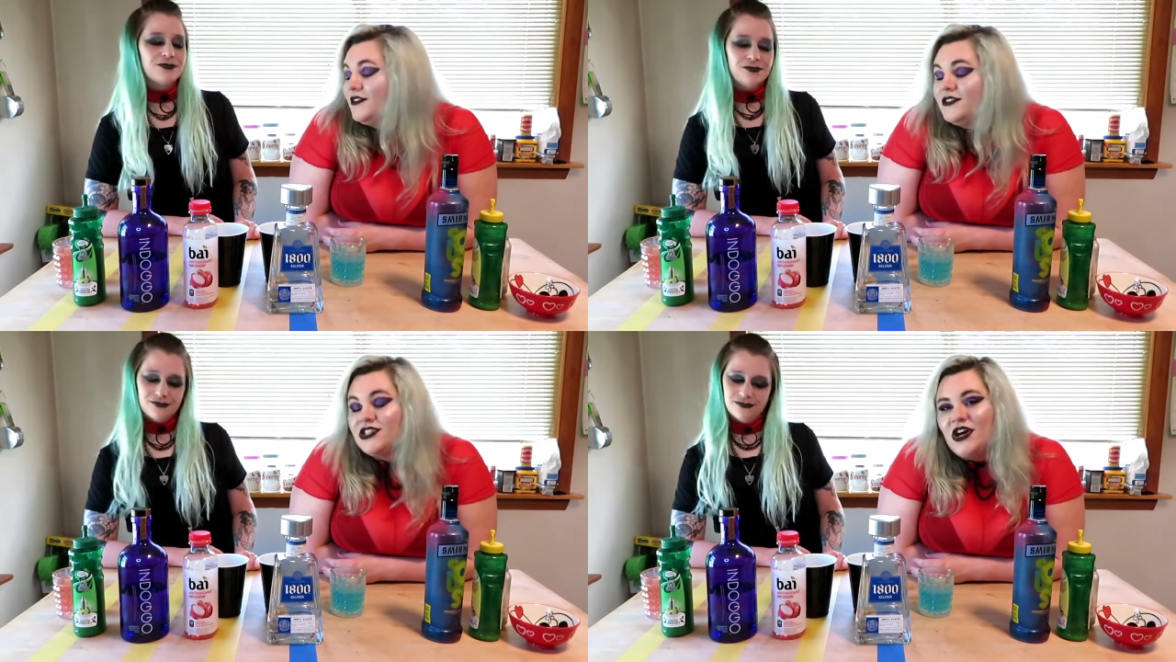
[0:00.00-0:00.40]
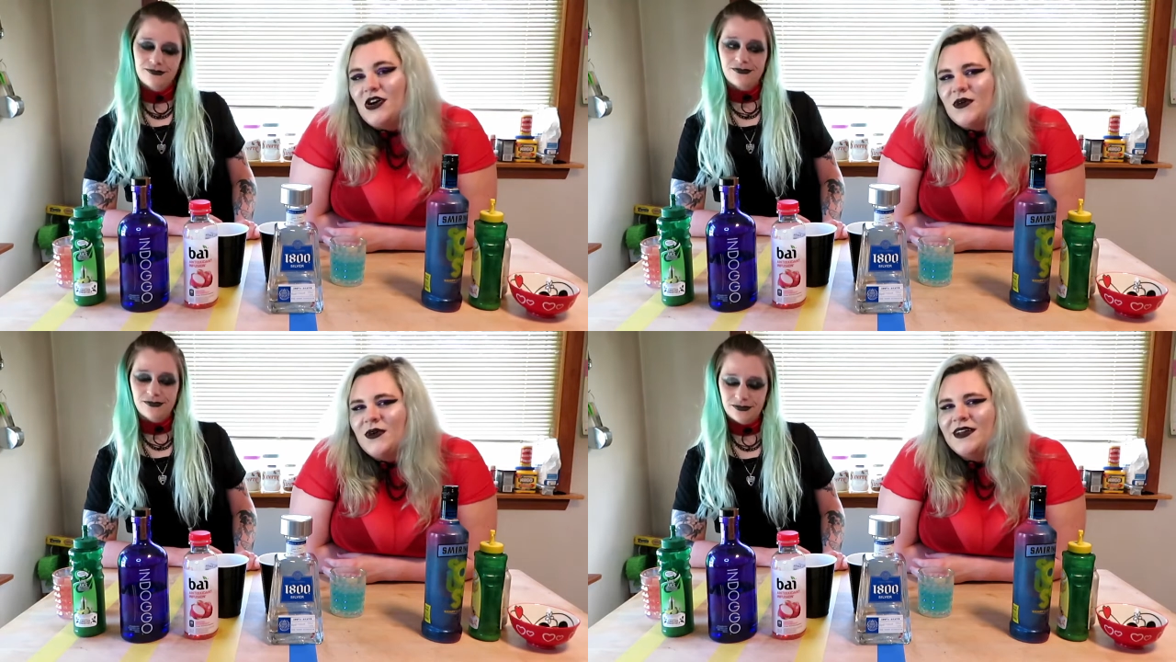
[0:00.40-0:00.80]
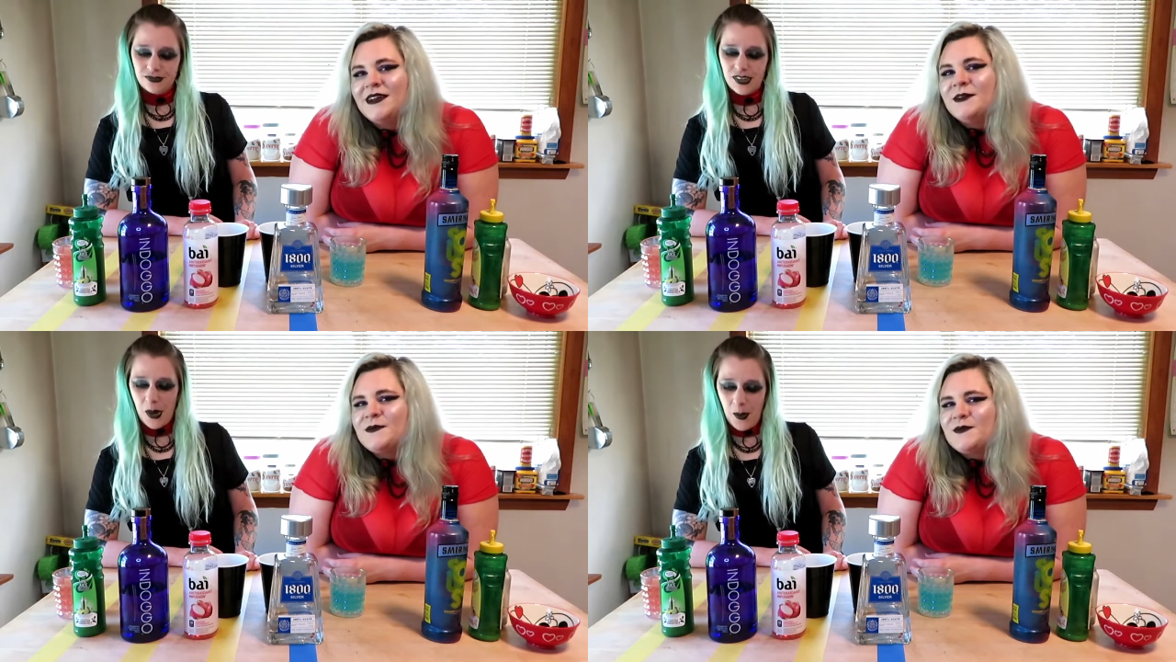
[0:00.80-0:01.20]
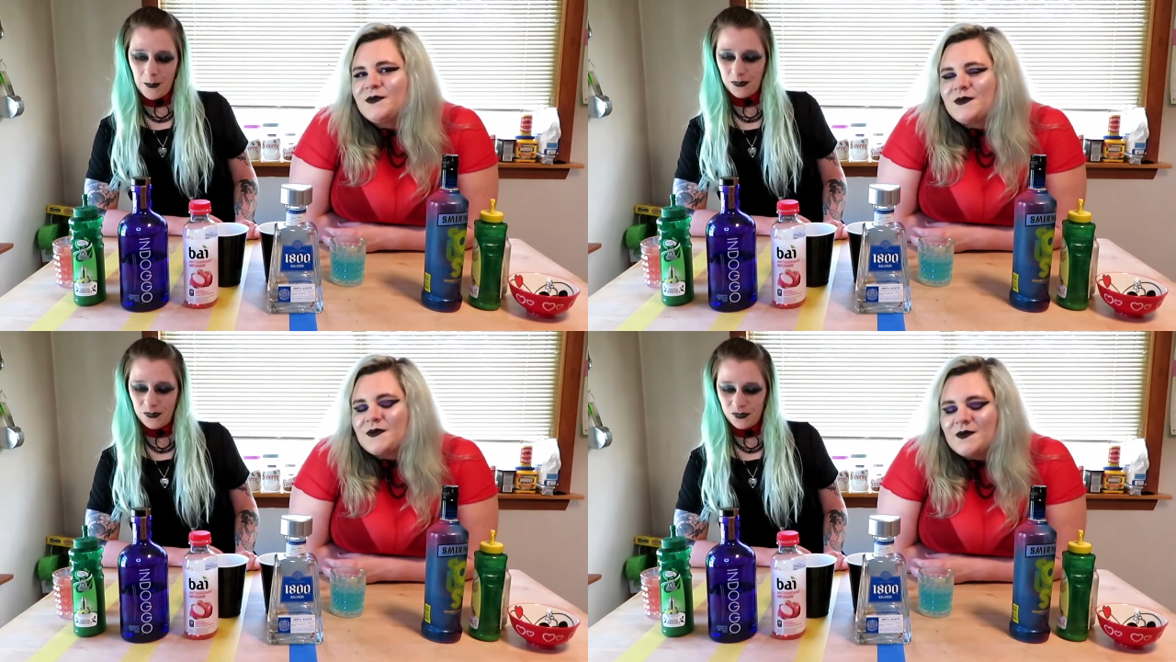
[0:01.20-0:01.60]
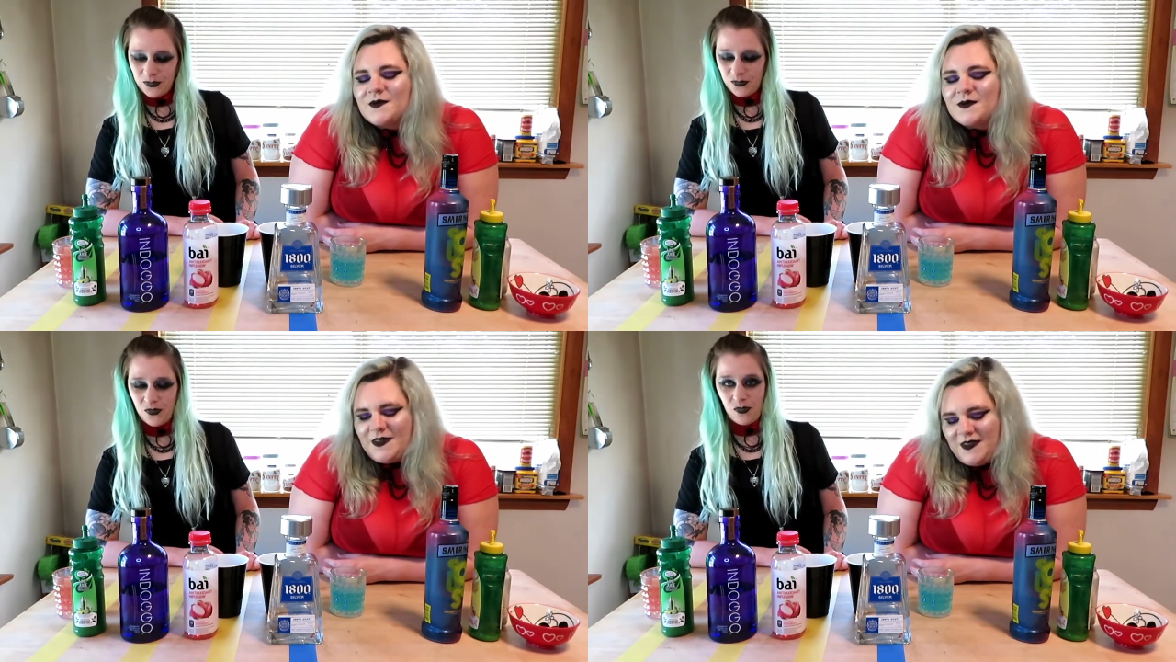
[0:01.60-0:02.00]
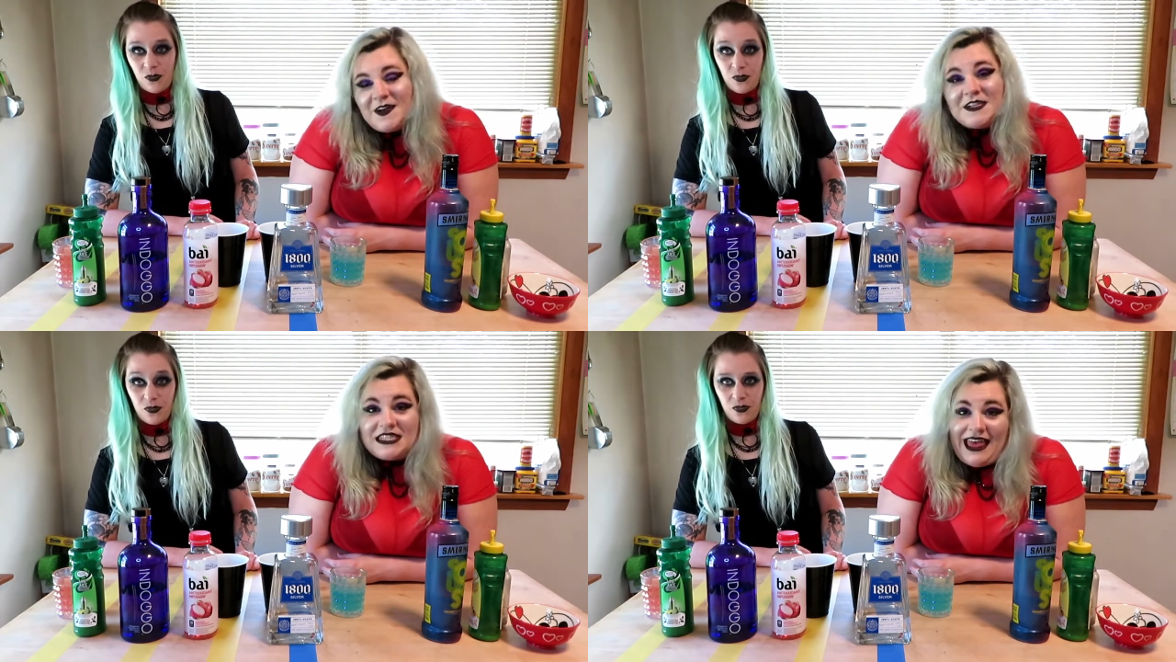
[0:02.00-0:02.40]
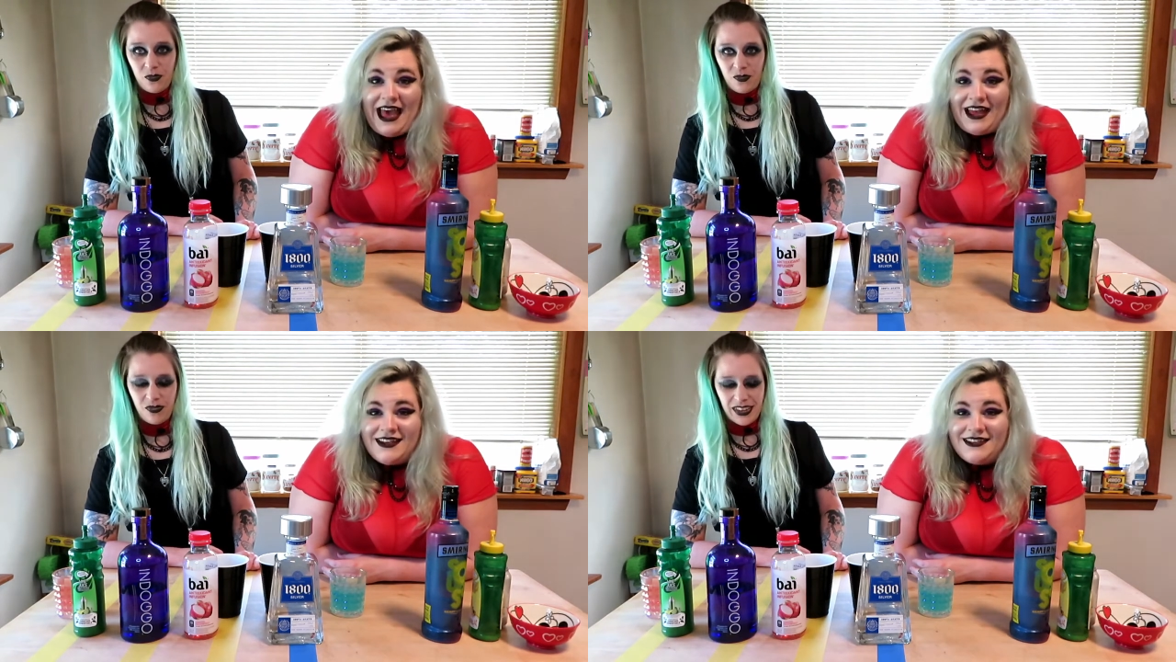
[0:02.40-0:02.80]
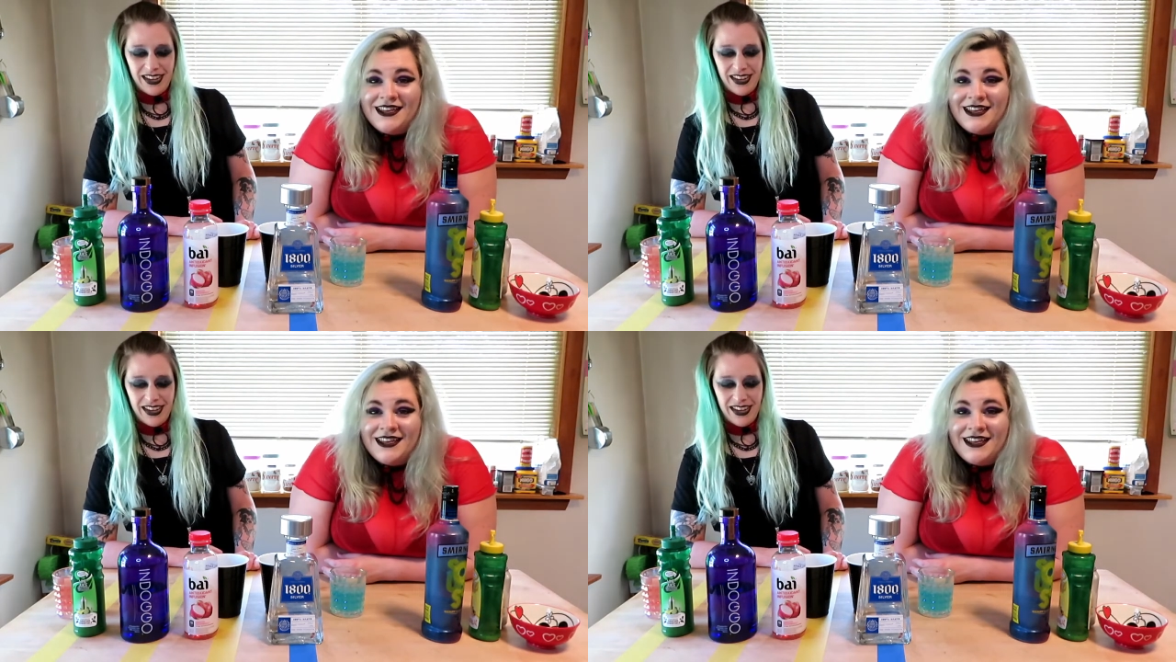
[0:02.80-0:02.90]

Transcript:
Speaker 1: So there's that.